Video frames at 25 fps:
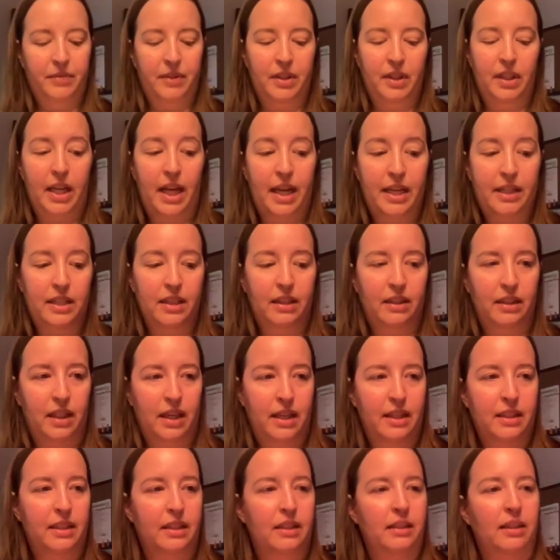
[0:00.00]
Lots and
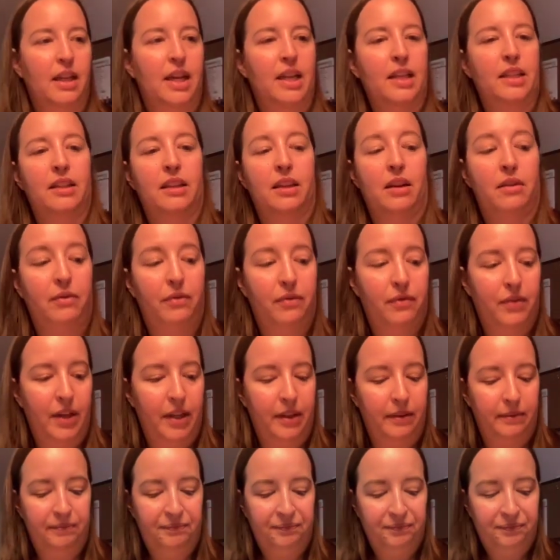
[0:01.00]
lots and lots of
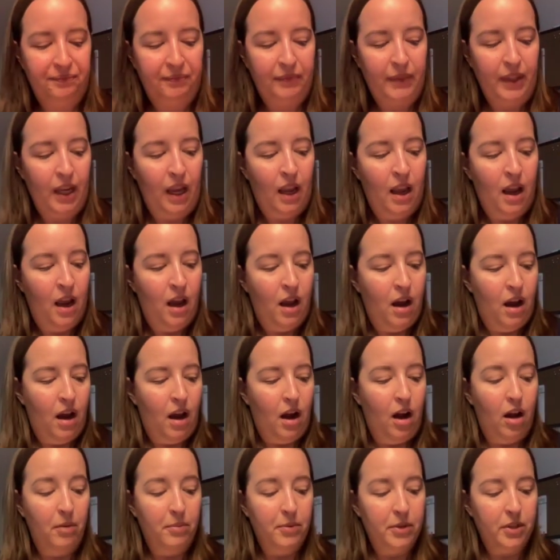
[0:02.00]
fun.
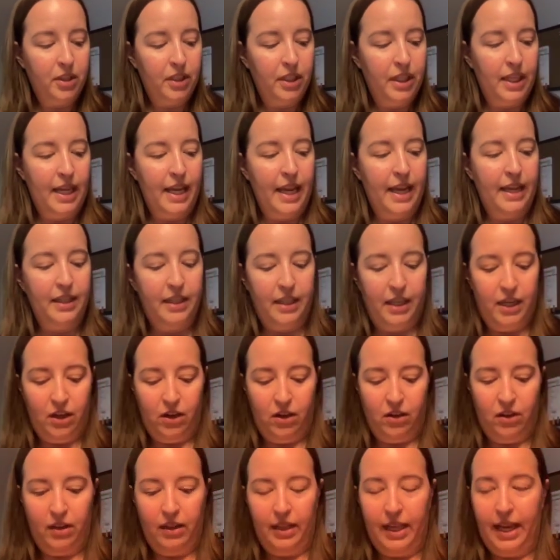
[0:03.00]
Almost to the end
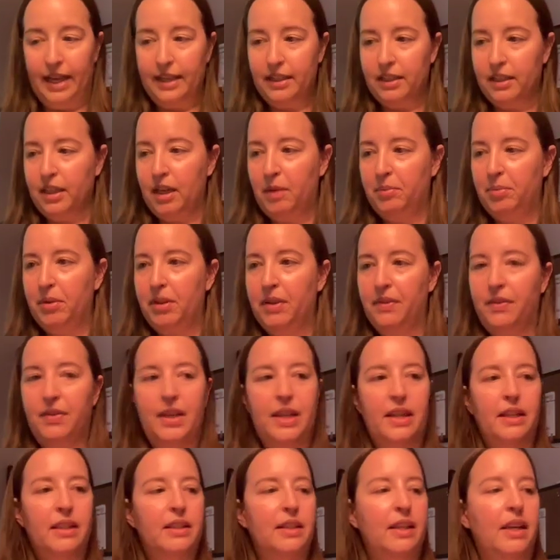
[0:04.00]
here, the last couple of
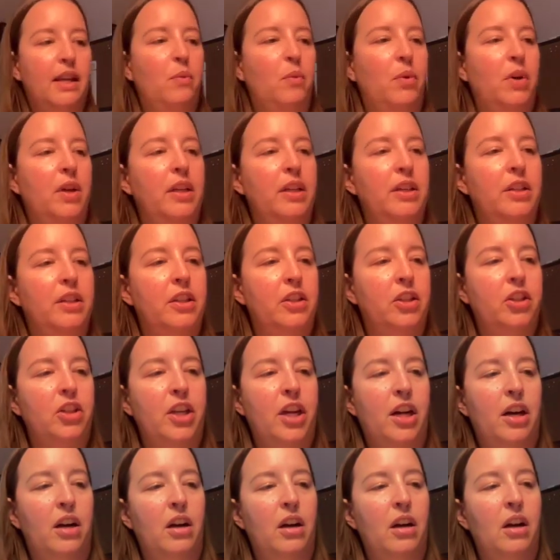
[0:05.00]
things that I wanted to
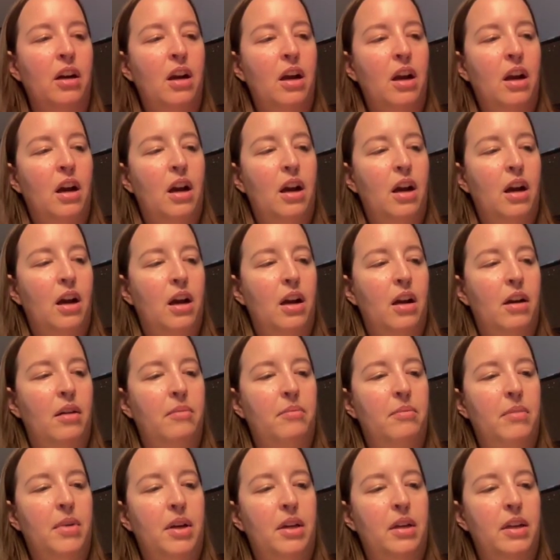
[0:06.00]
share.
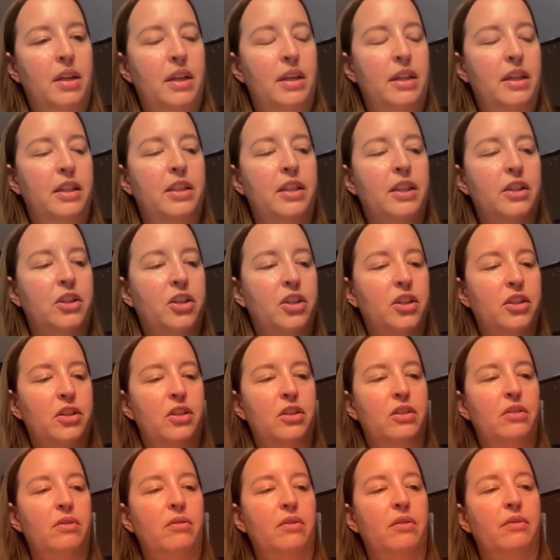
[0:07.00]
In addition
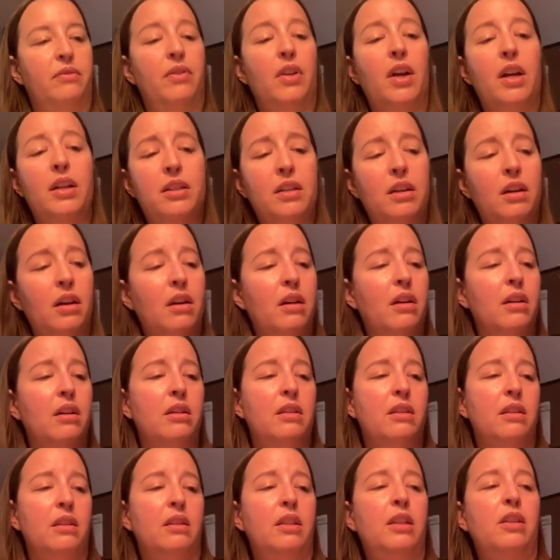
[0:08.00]
to the floss
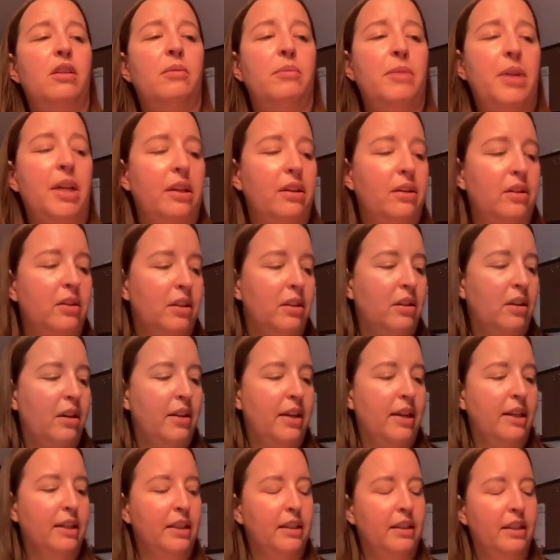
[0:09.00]
cards and needle minders and all
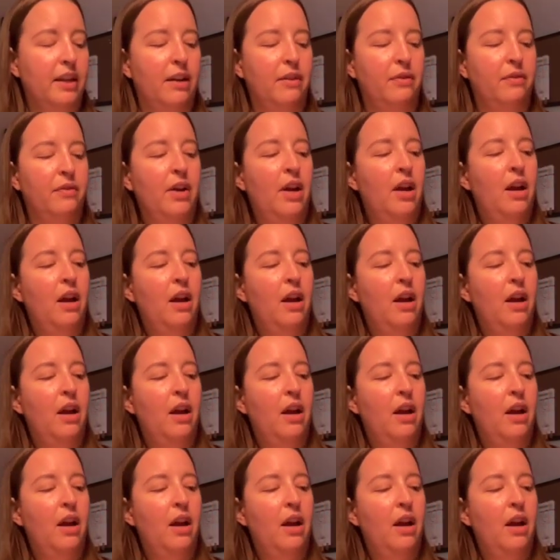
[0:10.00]
that stuff,